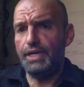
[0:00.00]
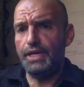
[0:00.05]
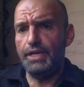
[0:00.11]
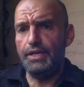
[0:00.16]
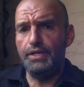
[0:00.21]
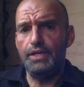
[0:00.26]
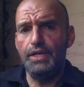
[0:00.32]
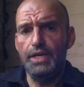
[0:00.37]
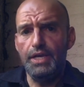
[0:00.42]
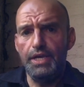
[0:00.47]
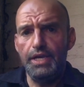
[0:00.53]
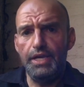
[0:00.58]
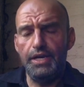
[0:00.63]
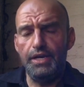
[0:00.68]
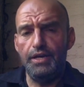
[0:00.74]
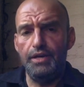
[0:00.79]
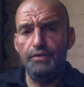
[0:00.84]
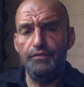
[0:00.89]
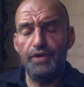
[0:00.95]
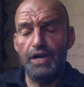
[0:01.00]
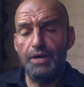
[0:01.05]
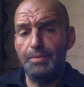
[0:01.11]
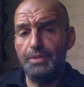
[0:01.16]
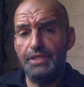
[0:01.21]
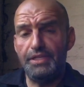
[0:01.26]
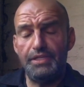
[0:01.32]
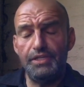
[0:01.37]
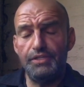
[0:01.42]
And in an
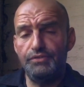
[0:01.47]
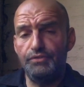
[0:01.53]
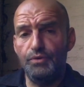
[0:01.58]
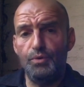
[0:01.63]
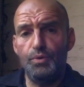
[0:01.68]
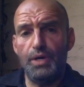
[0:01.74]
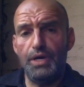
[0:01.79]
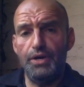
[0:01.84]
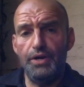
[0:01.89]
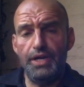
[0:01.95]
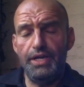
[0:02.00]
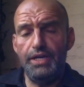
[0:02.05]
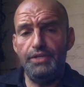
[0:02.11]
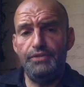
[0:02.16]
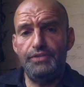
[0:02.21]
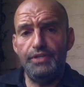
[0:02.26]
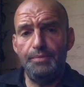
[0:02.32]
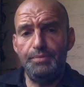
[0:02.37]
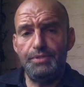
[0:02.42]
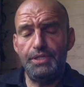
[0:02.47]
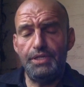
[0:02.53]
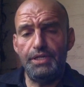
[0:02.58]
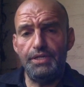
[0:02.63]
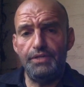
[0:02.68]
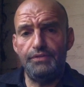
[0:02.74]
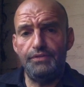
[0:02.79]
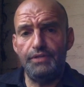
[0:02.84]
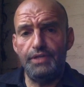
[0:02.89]
environment that doesn't require any
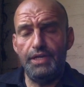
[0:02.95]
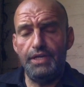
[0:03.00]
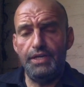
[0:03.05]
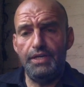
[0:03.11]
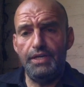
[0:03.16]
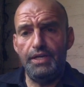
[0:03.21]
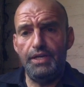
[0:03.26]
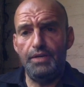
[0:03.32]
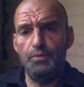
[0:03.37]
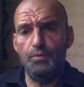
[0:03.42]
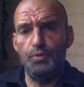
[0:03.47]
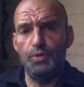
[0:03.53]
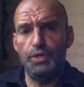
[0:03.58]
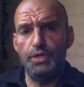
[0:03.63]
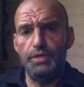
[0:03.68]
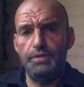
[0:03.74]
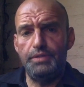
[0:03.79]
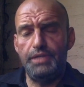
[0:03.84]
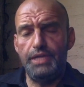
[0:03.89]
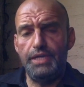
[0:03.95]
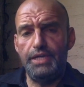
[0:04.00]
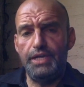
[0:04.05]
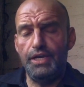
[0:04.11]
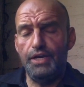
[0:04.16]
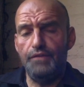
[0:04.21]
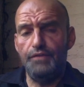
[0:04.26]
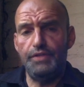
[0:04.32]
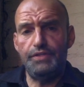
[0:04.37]
subsidies and it would take
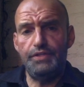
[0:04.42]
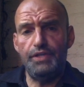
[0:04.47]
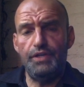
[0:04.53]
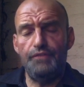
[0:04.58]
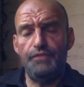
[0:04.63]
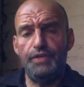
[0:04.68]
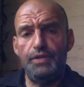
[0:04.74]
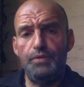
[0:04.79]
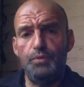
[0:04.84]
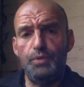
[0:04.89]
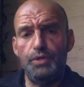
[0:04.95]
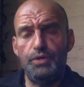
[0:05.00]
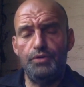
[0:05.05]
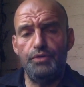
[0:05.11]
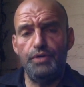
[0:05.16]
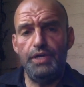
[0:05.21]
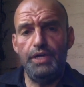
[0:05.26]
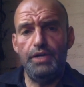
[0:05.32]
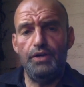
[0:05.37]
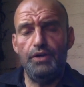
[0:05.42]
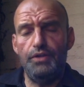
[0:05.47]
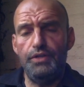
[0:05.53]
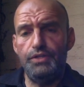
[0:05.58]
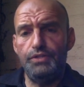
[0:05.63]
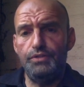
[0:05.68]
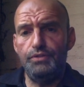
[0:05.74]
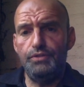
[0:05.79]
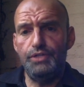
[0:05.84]
care of itself. It would create all
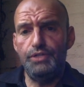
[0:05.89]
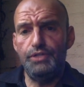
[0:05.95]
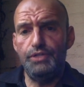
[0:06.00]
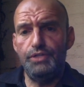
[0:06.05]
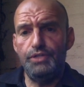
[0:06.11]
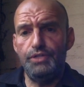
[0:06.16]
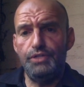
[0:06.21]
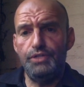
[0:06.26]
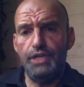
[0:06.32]
these new jobs.